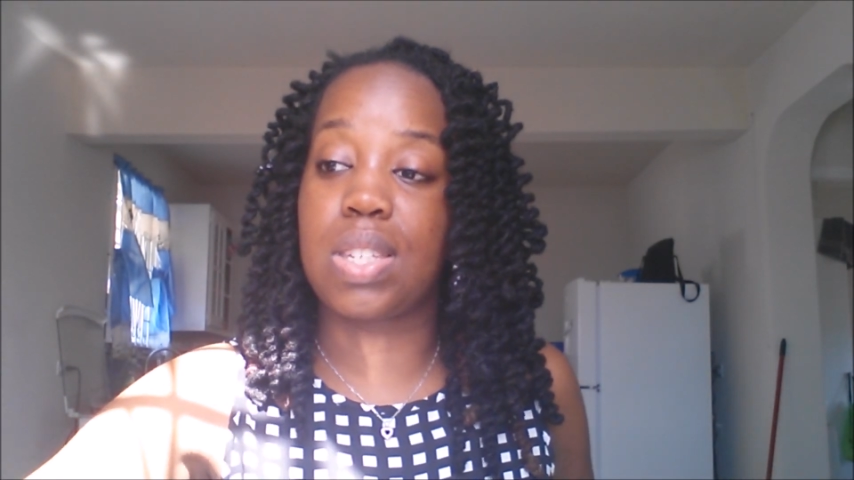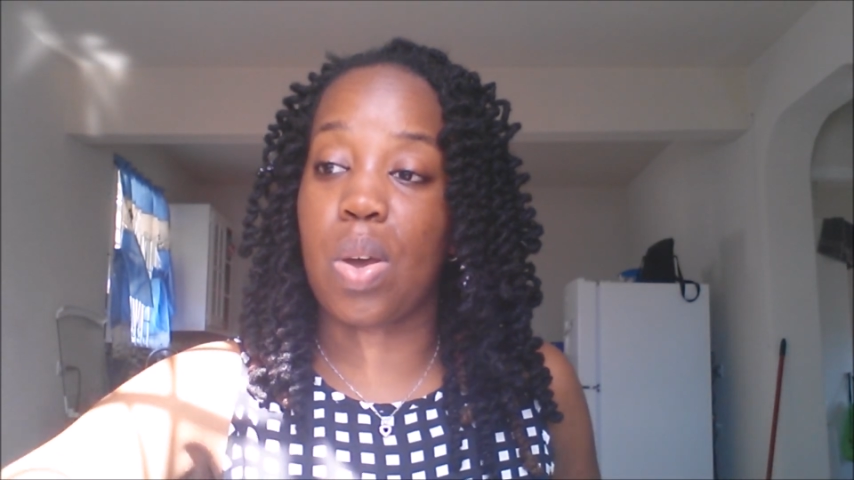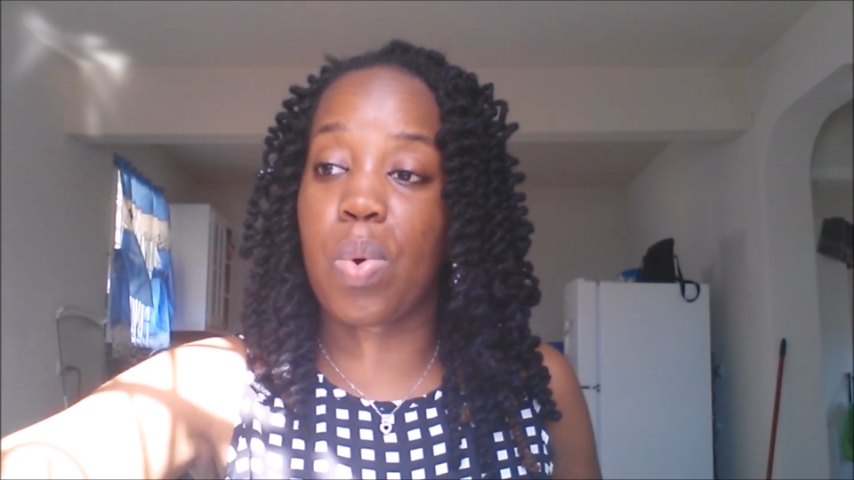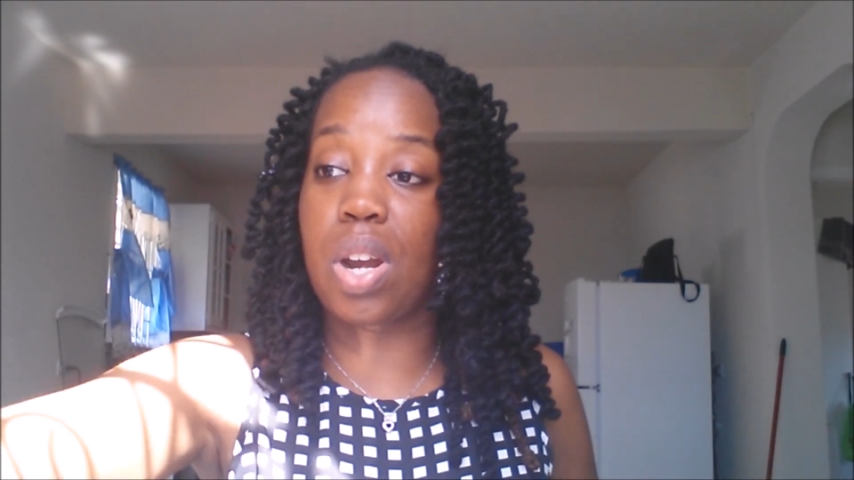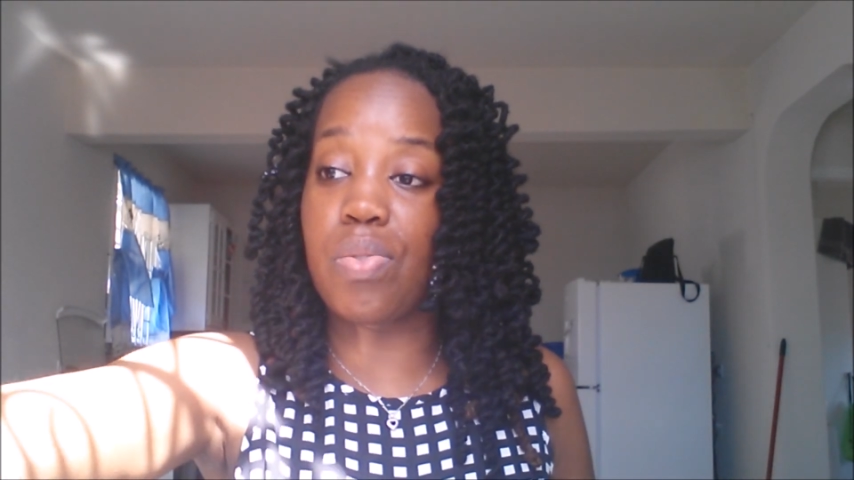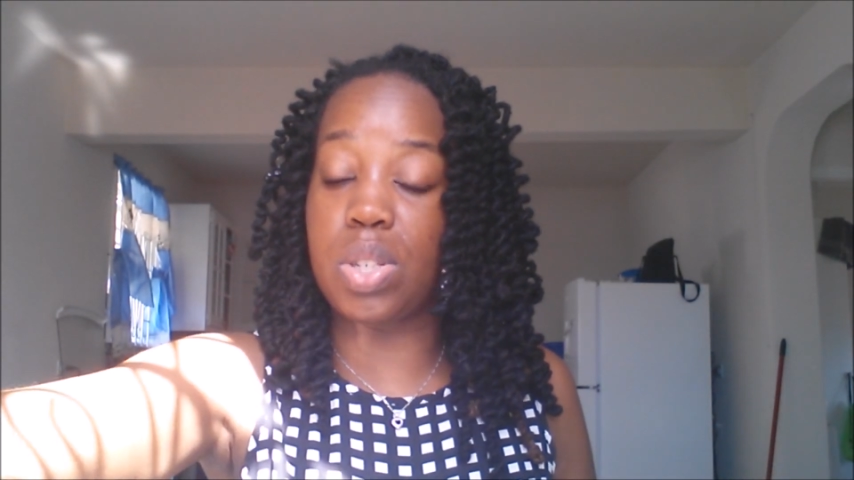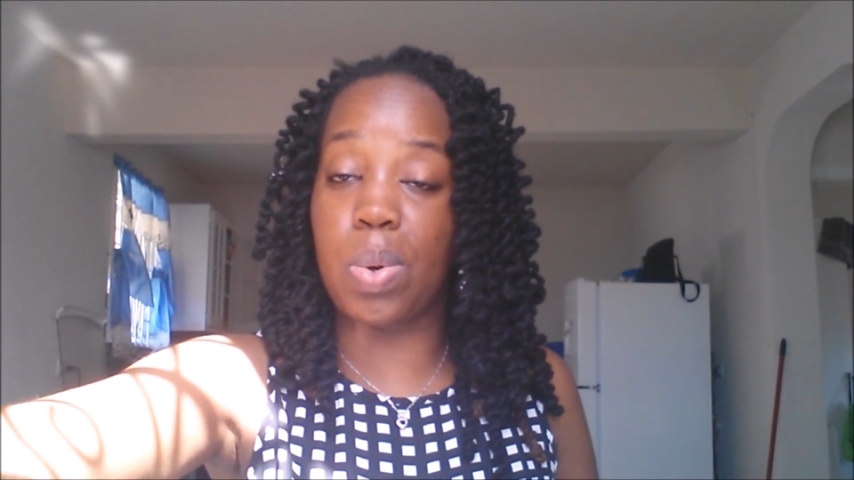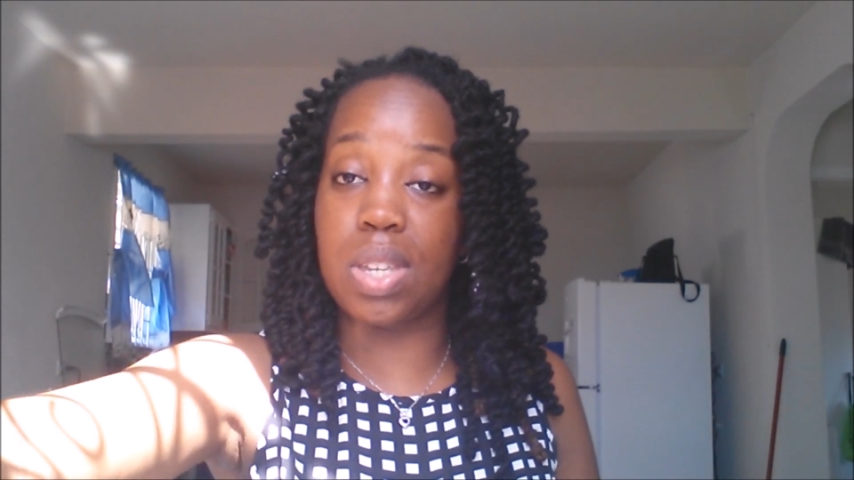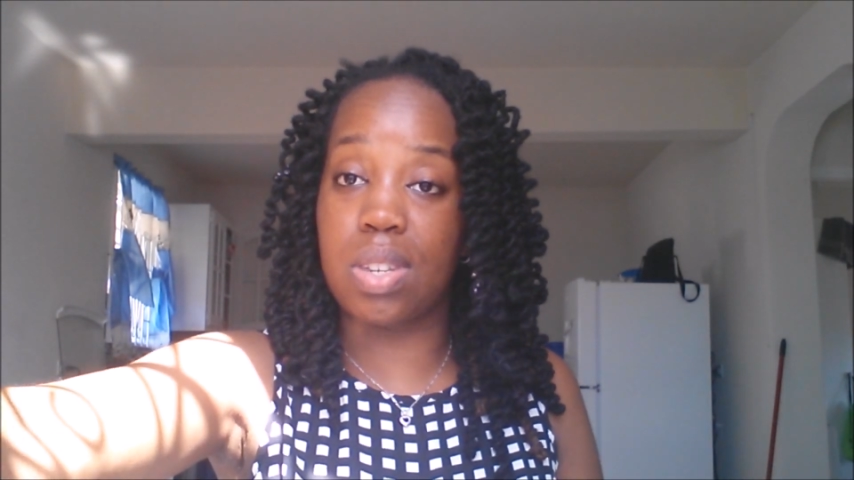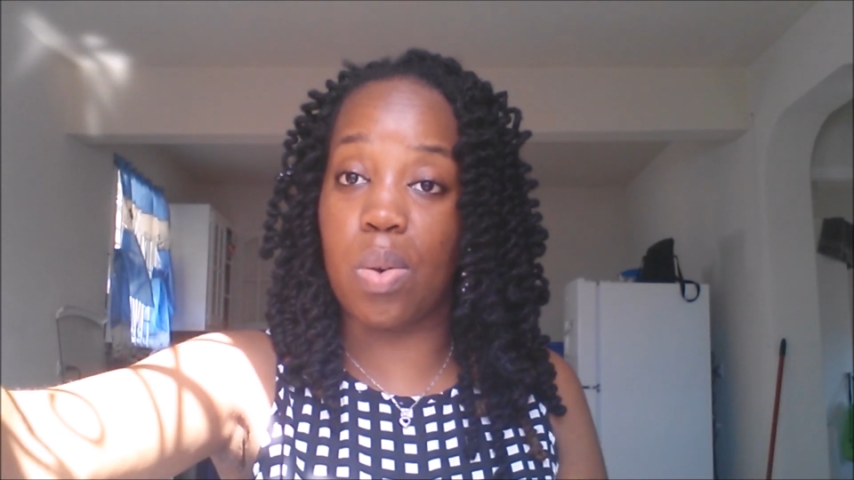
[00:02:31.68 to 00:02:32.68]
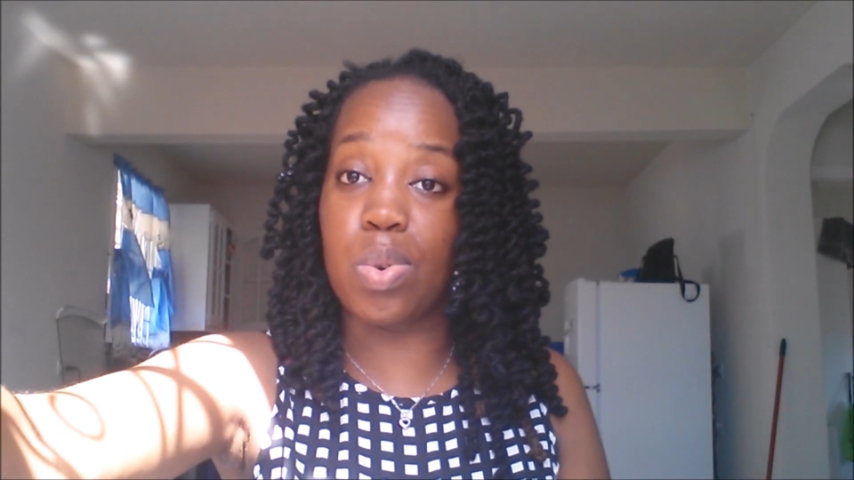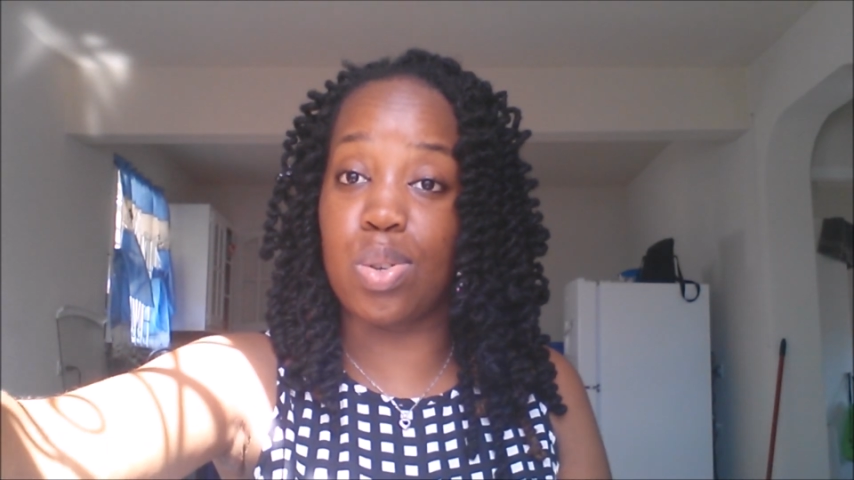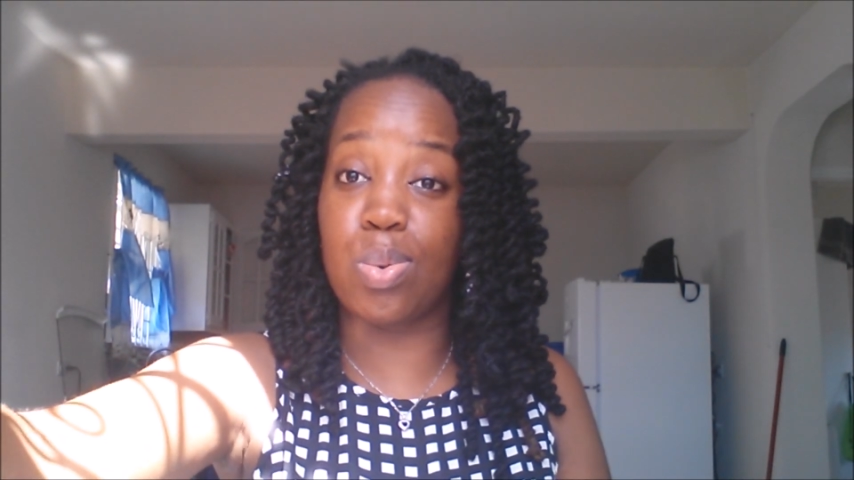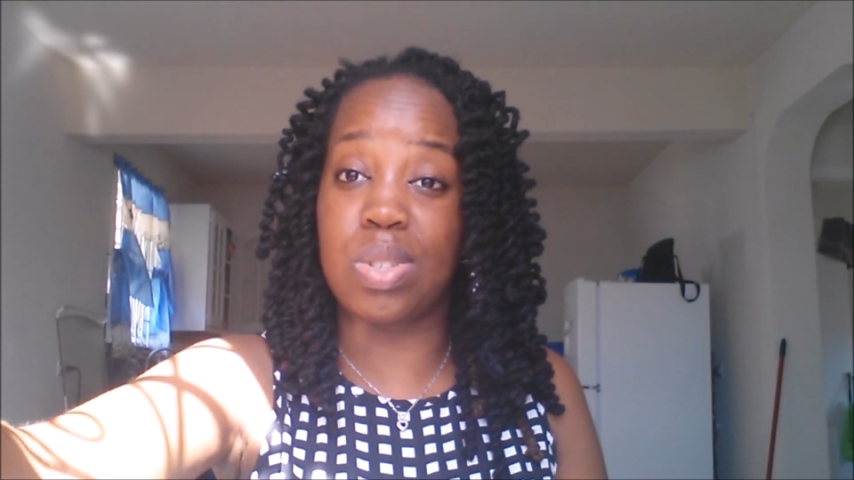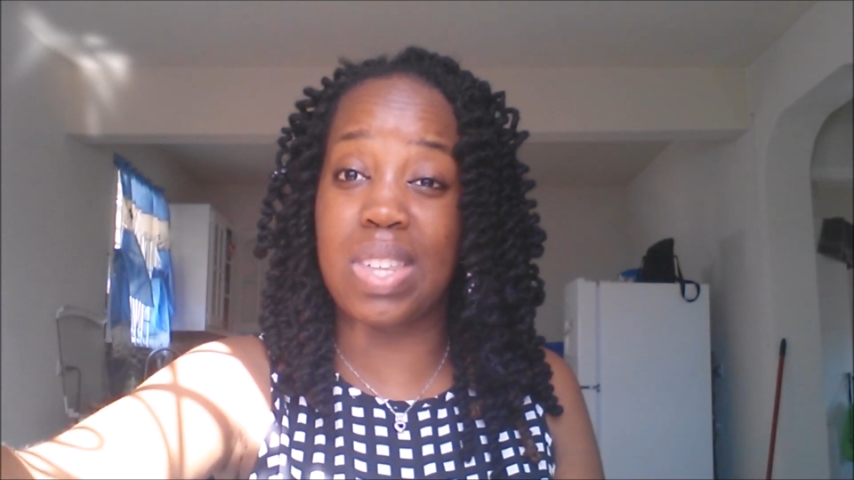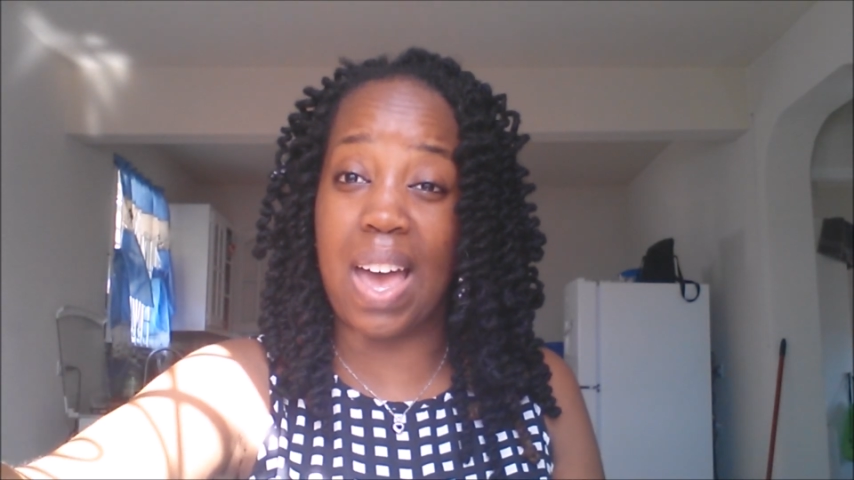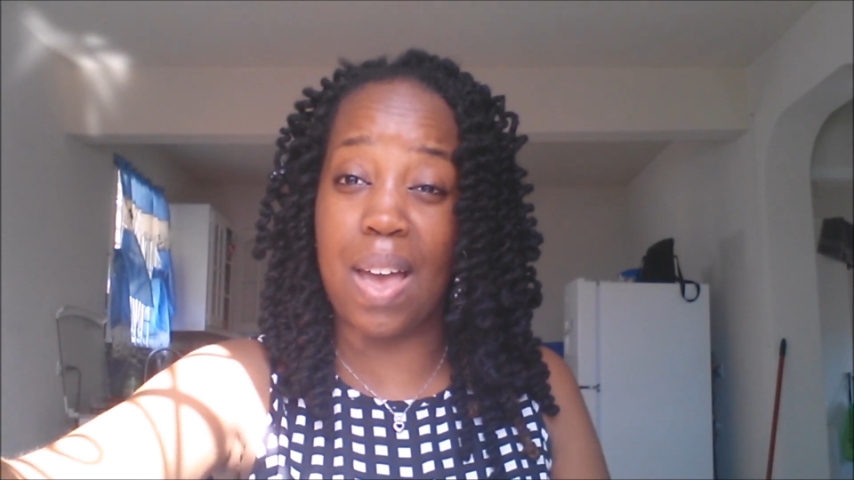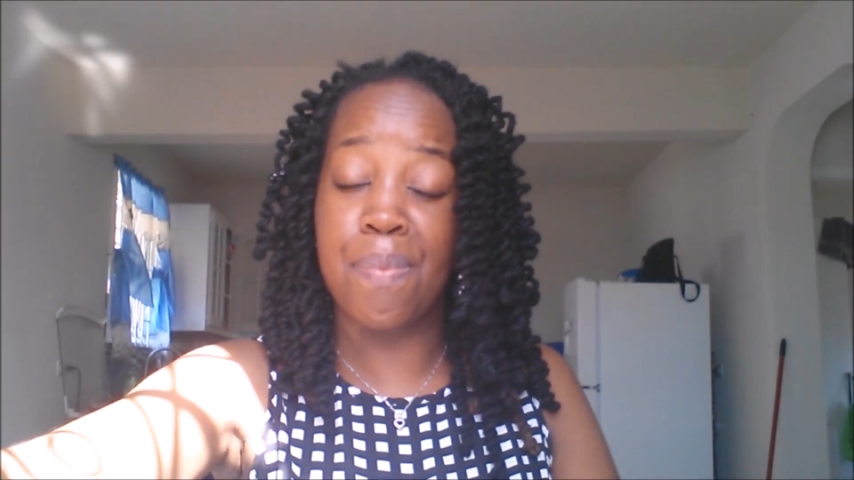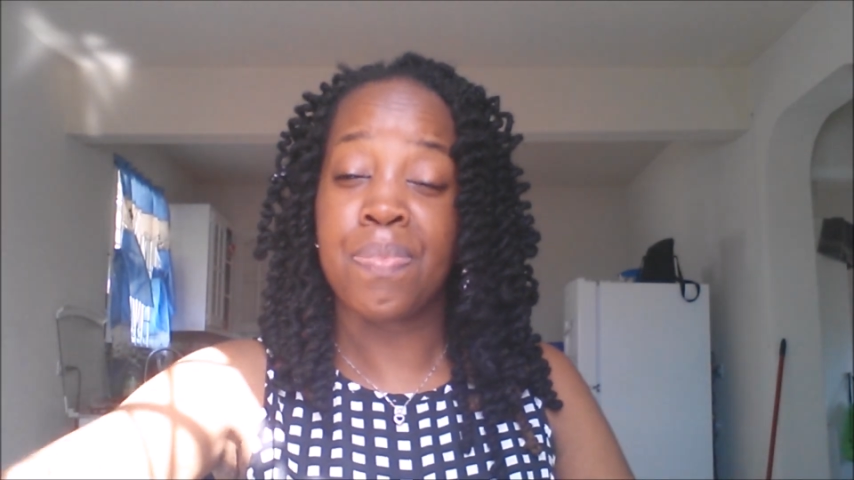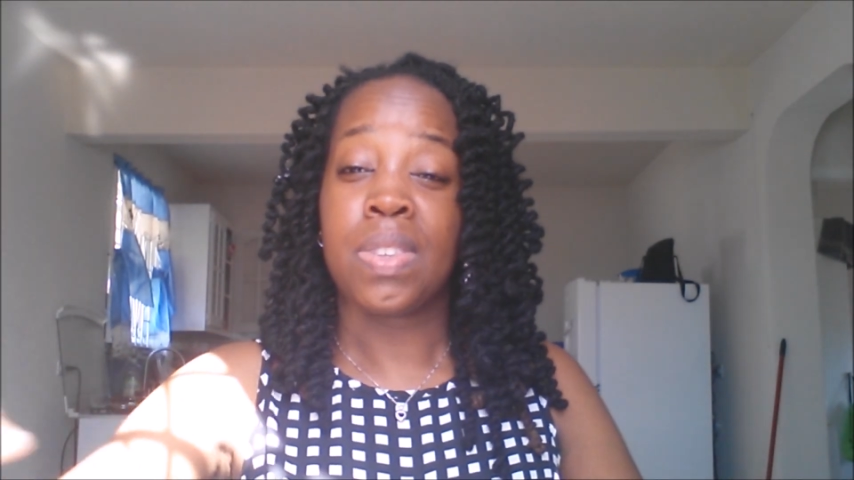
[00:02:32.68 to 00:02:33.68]
said, when I retwist, I would use
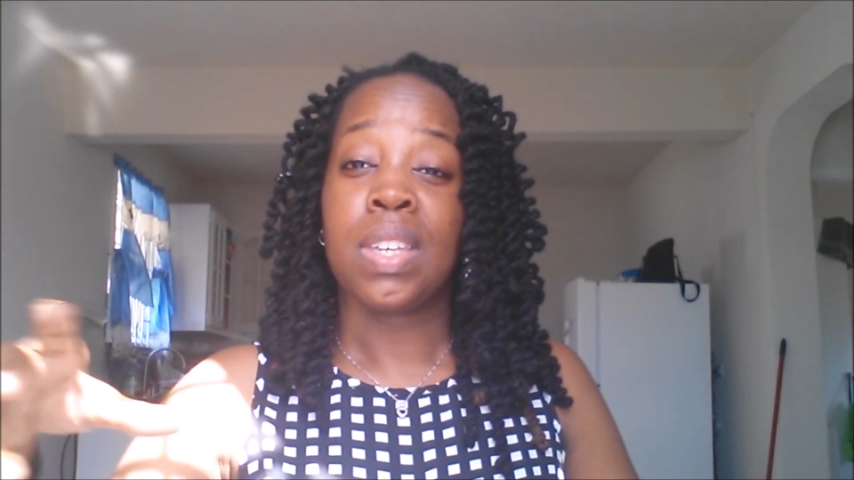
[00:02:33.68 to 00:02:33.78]
that.